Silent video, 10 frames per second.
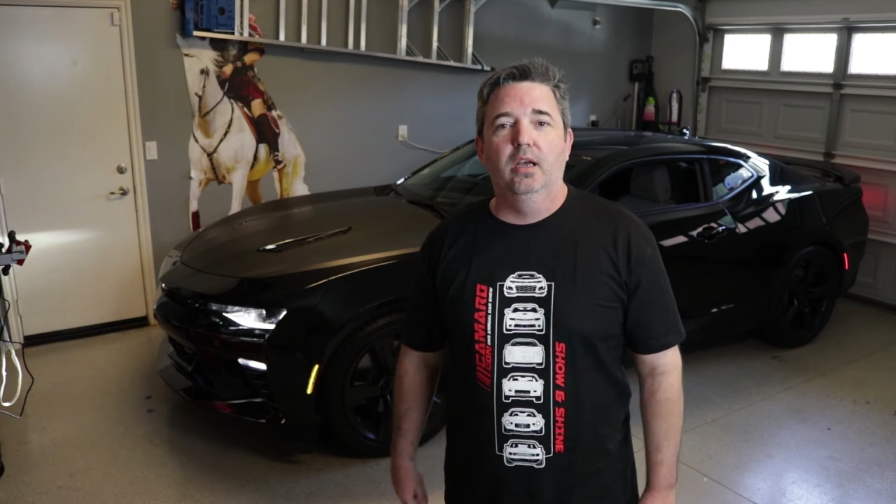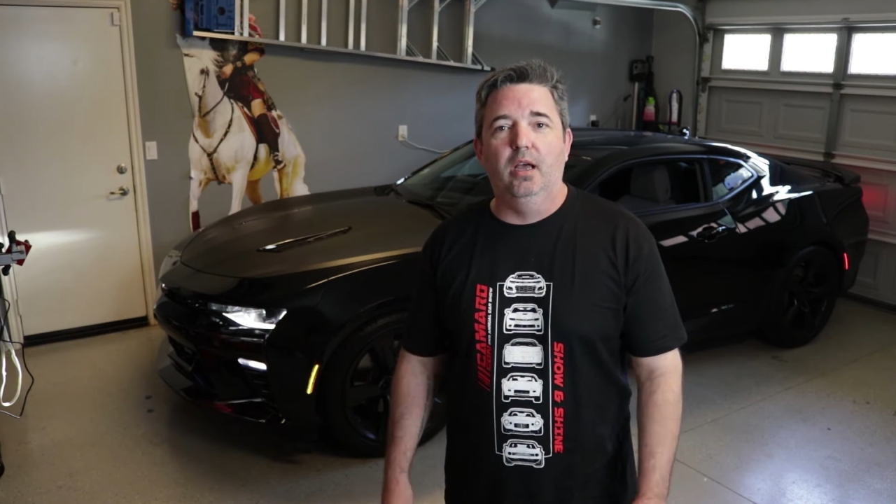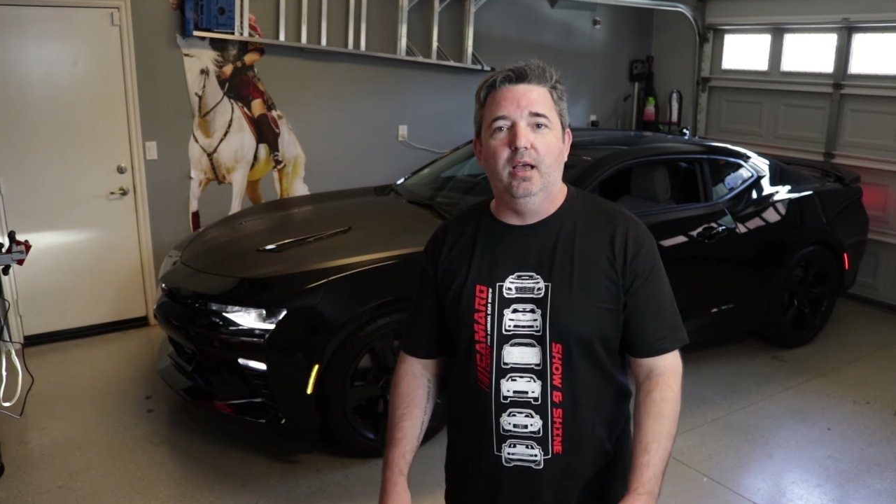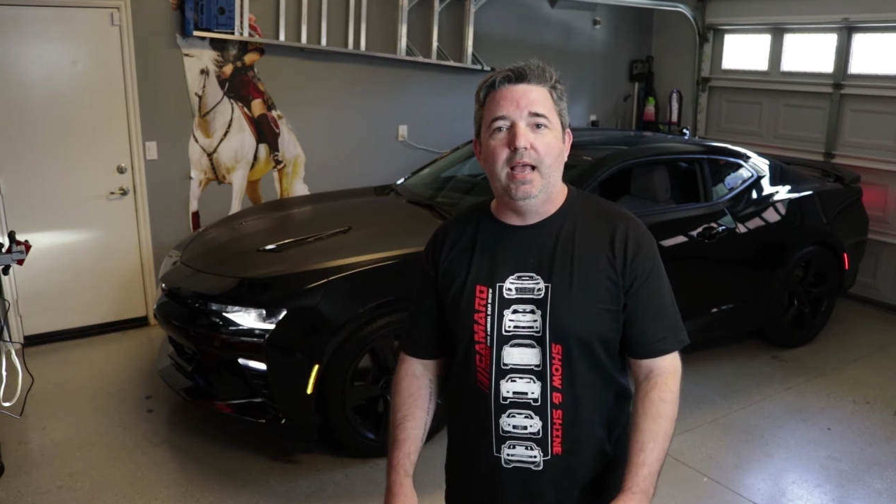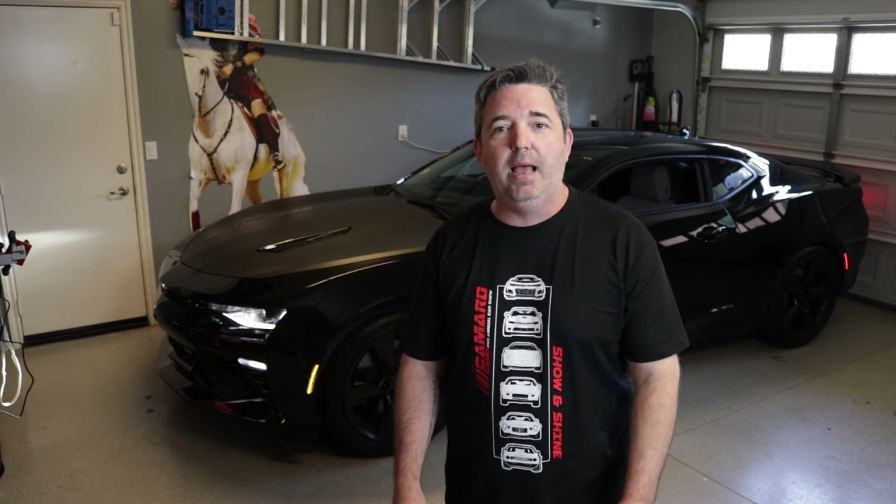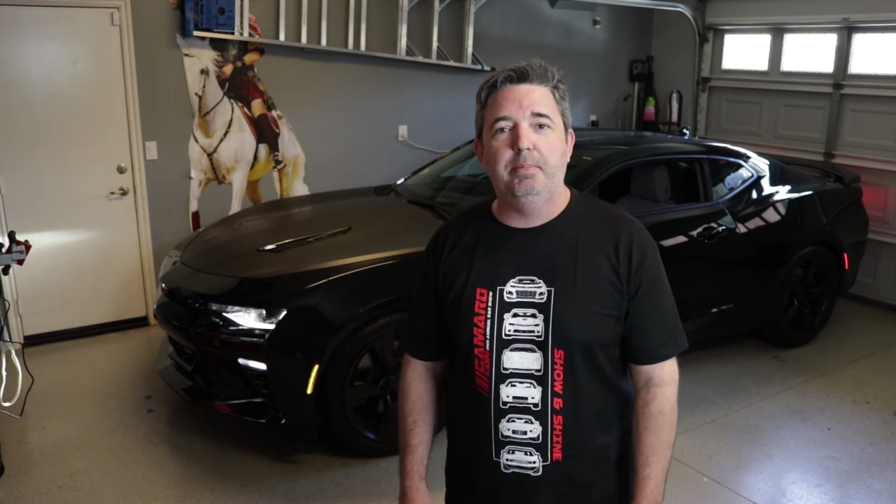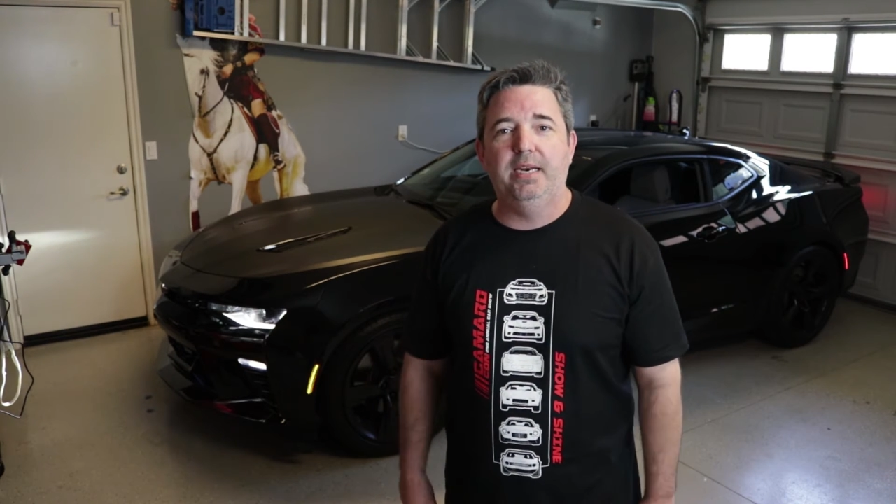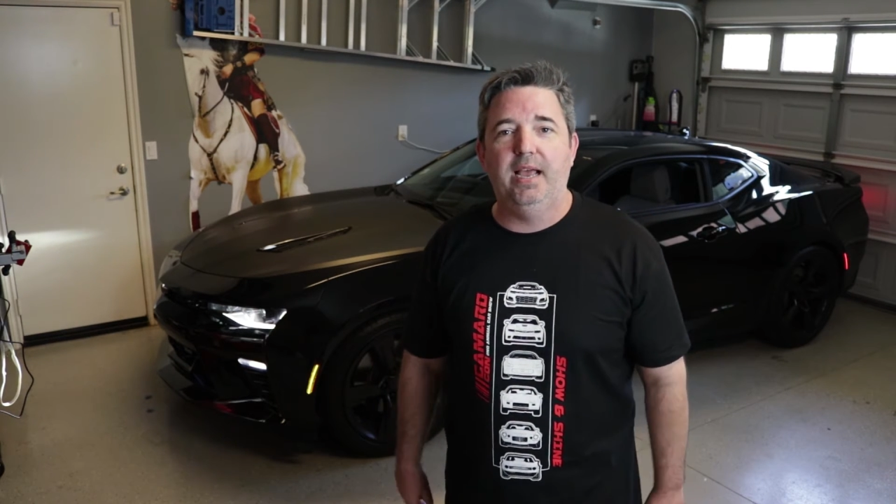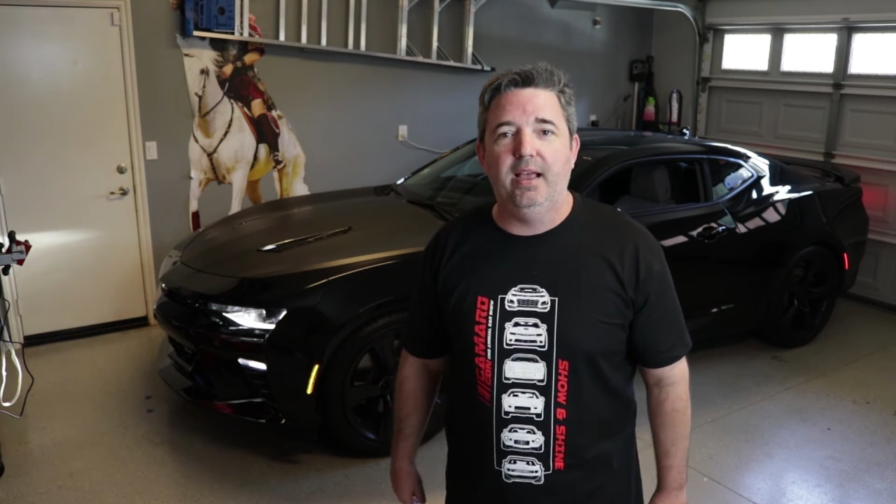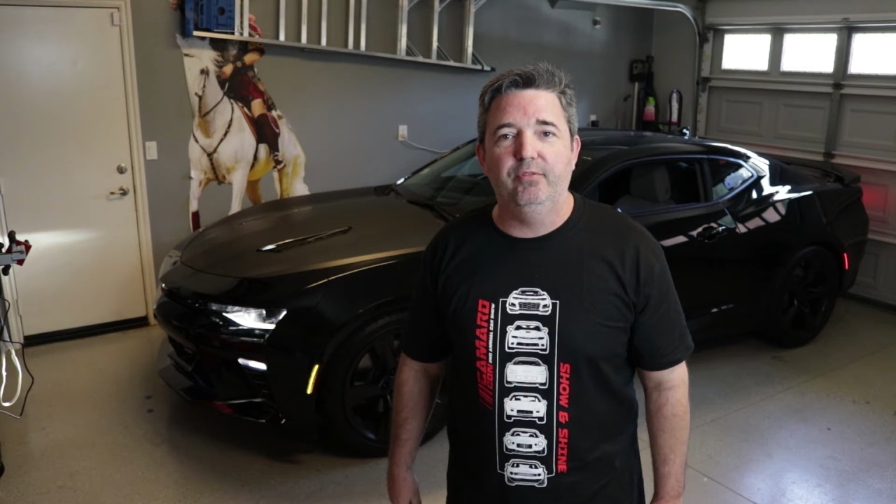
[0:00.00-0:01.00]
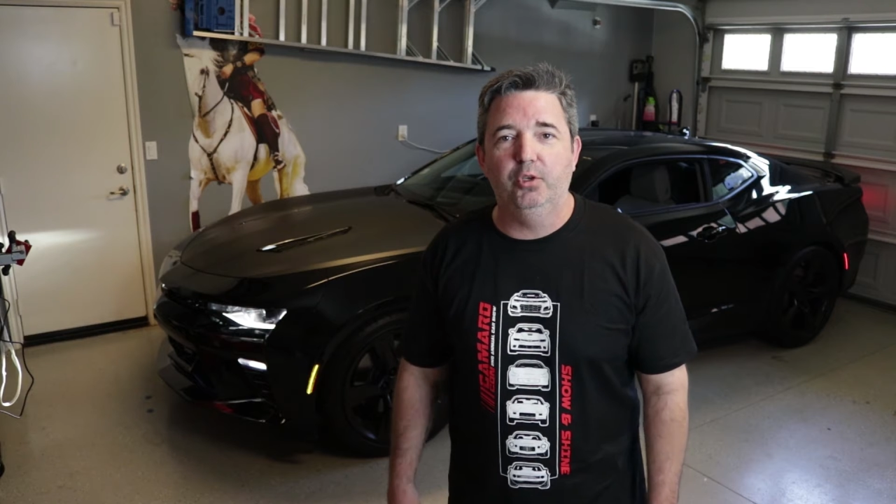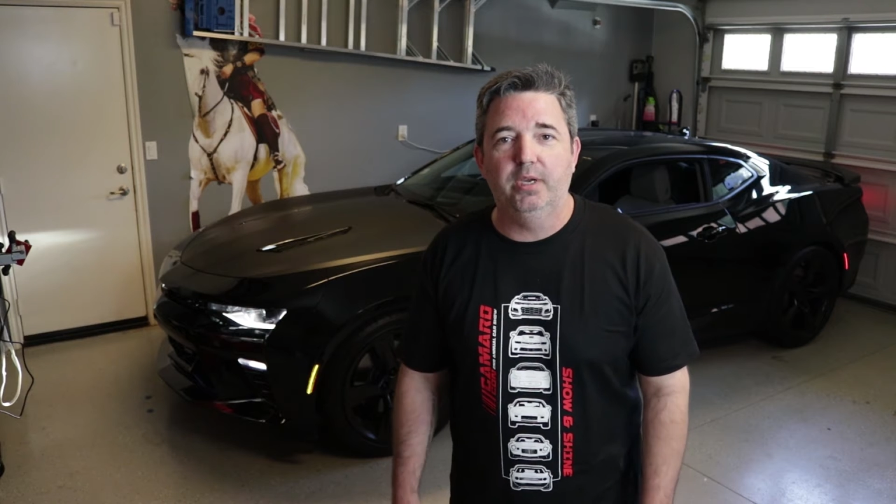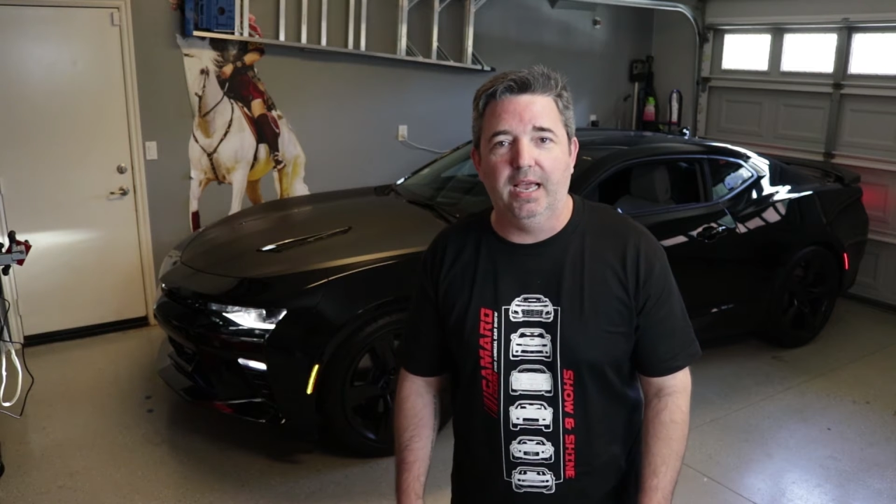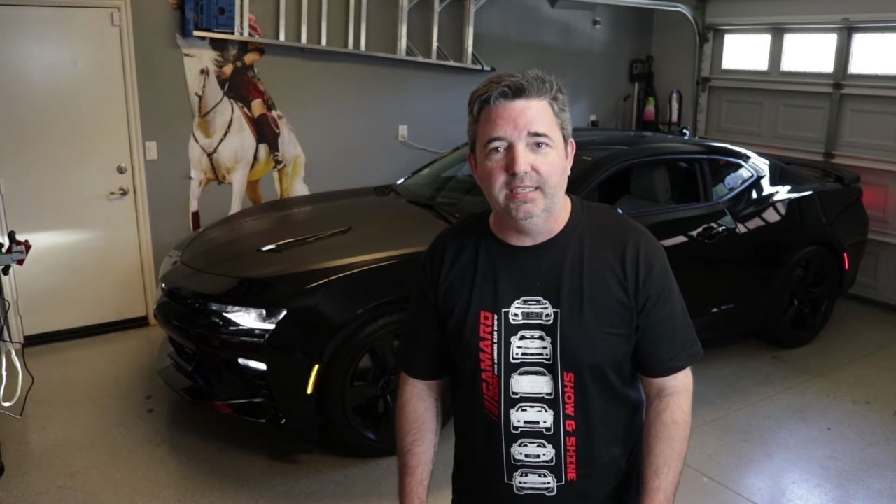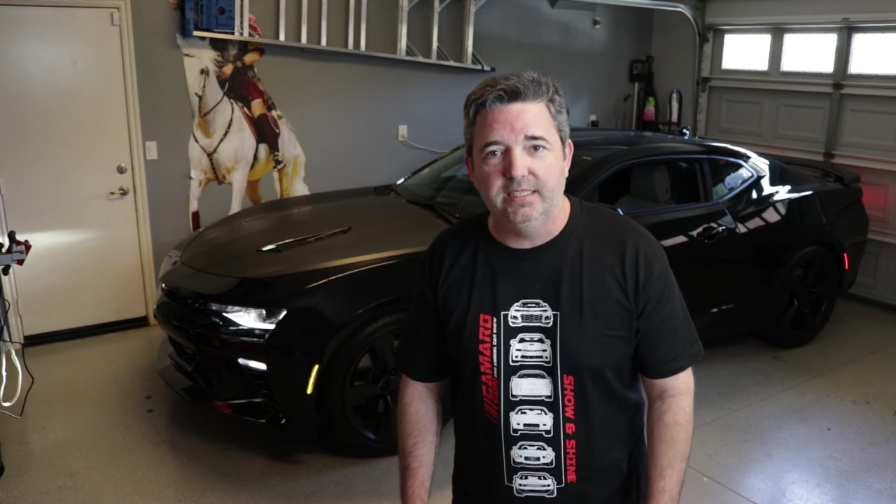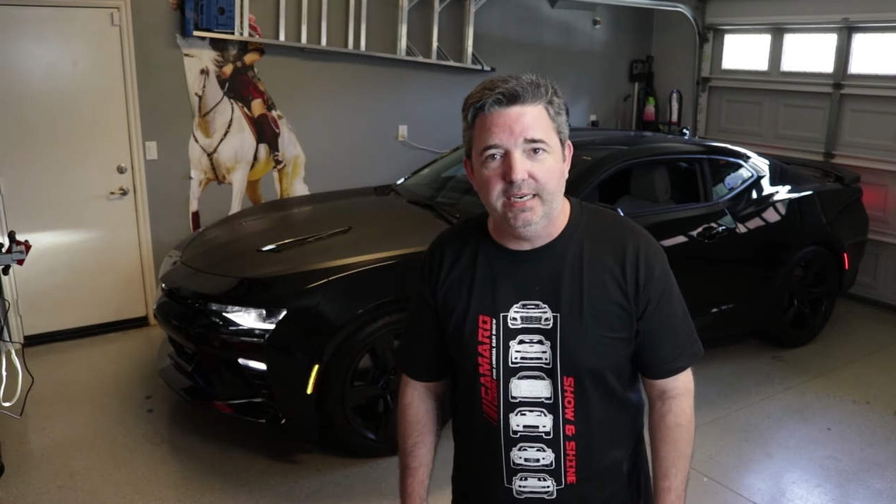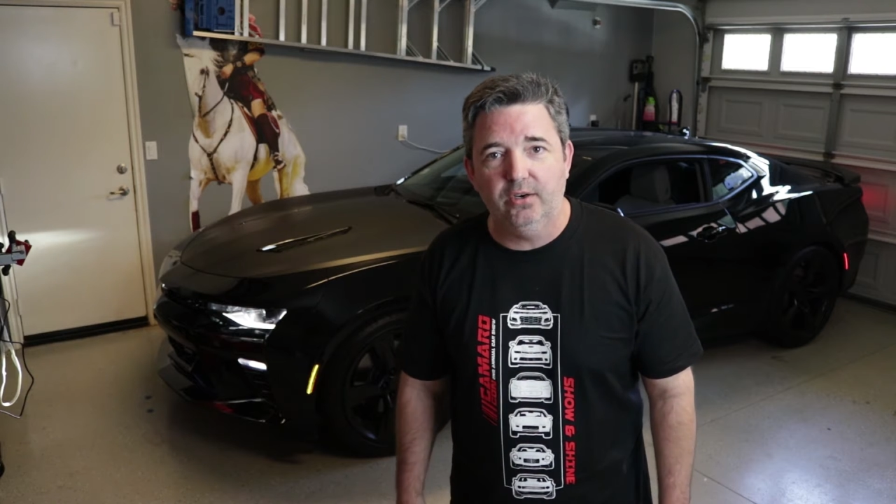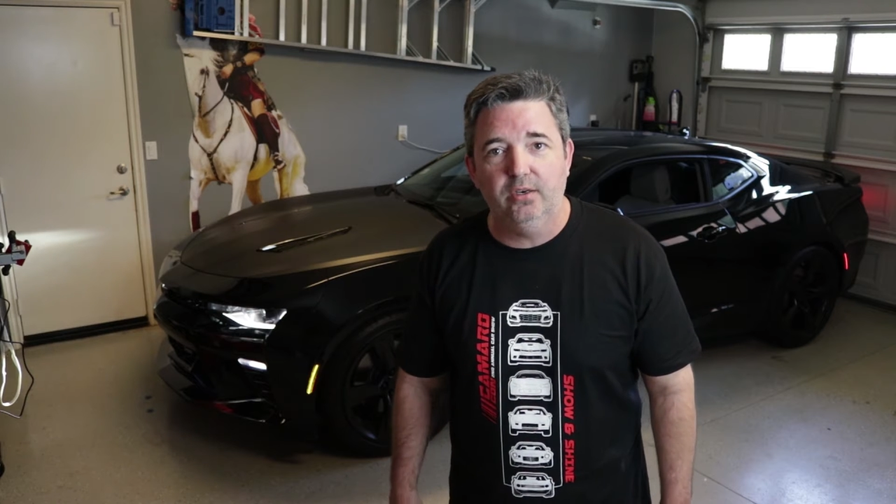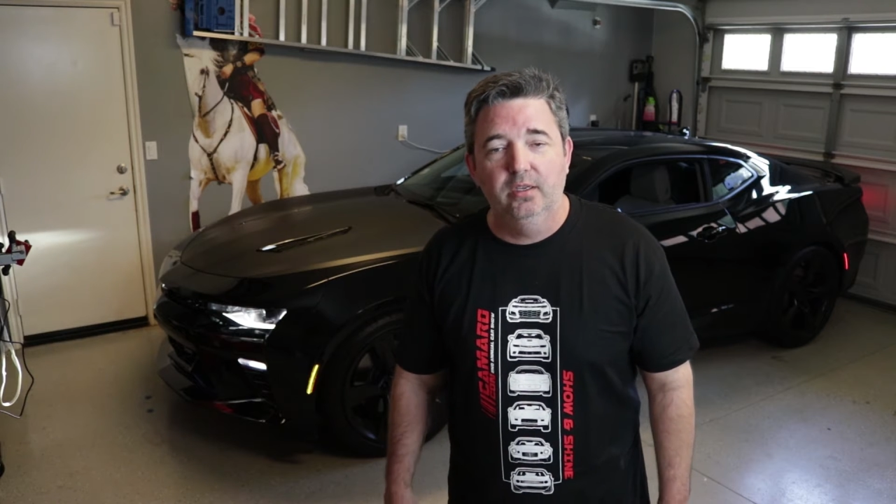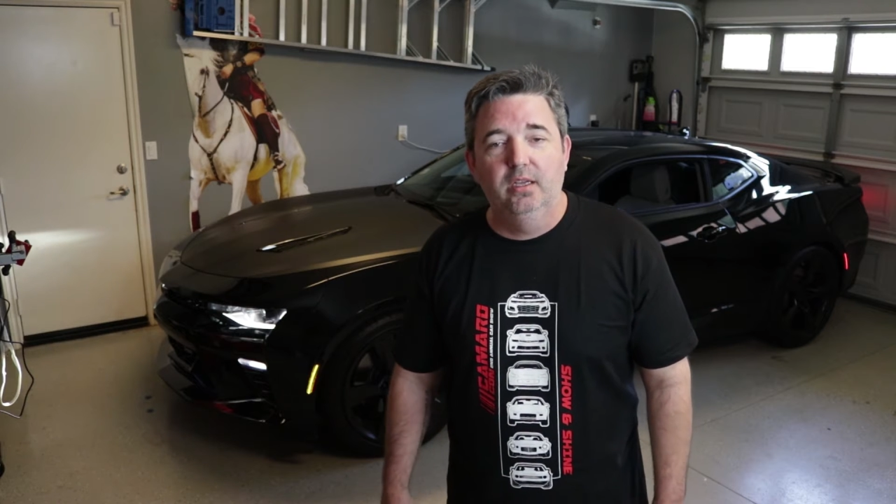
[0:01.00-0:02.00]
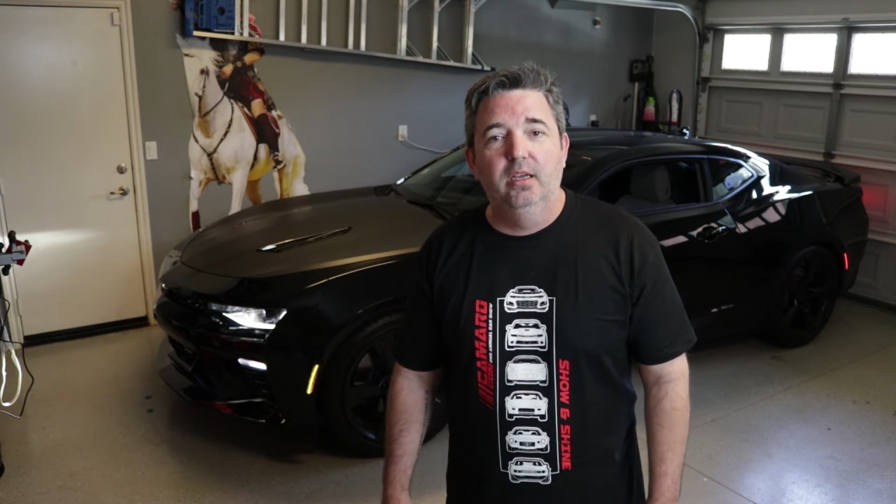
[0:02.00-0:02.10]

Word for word: Uh, happy to have you guys here.